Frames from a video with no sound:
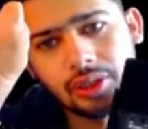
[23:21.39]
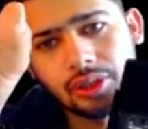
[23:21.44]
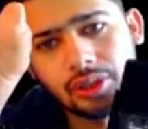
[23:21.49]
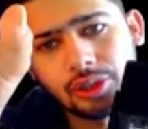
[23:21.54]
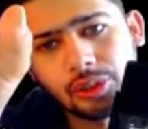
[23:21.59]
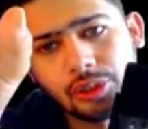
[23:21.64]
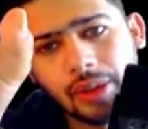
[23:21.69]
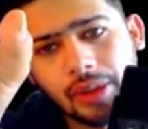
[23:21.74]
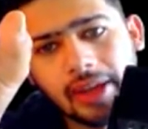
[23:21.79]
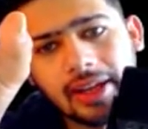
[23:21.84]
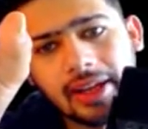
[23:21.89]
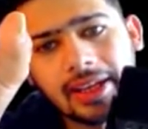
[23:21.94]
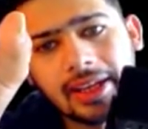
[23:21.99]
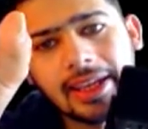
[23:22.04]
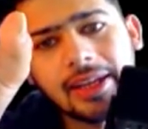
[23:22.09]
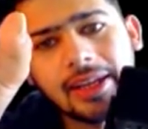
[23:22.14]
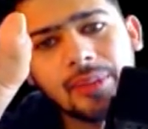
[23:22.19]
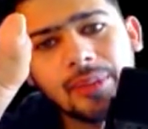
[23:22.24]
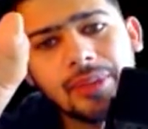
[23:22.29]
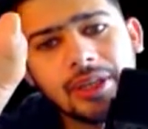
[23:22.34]
So I'll
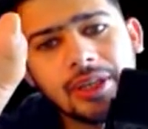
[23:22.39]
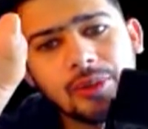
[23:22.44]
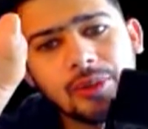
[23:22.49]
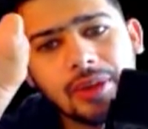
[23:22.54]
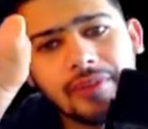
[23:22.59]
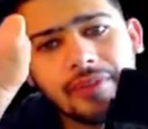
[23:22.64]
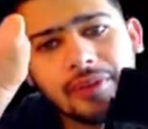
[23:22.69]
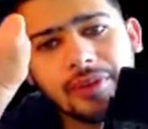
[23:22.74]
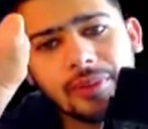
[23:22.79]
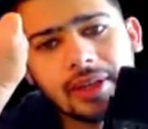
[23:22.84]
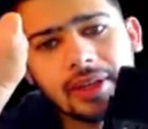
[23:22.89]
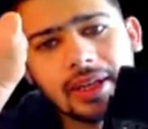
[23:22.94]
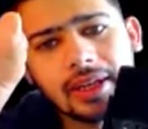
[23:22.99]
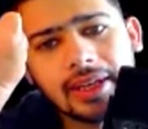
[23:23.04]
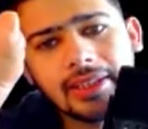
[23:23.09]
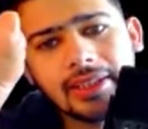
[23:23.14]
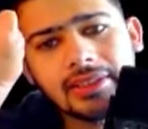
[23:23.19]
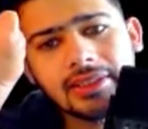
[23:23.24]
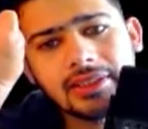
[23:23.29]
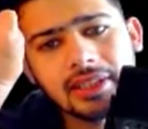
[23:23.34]
again repeat to everyone
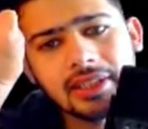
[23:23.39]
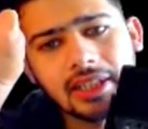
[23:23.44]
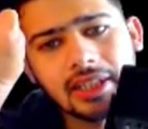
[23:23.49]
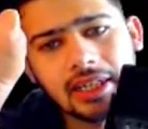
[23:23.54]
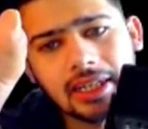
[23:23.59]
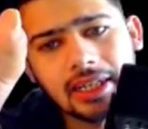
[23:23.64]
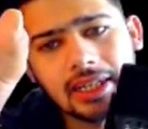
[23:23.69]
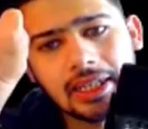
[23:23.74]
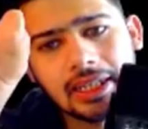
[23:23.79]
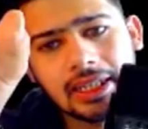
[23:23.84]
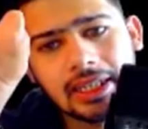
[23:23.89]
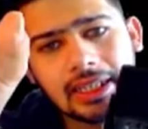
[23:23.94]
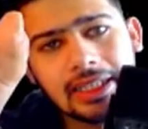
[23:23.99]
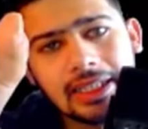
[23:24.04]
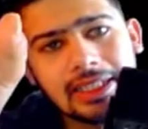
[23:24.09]
guys, uh,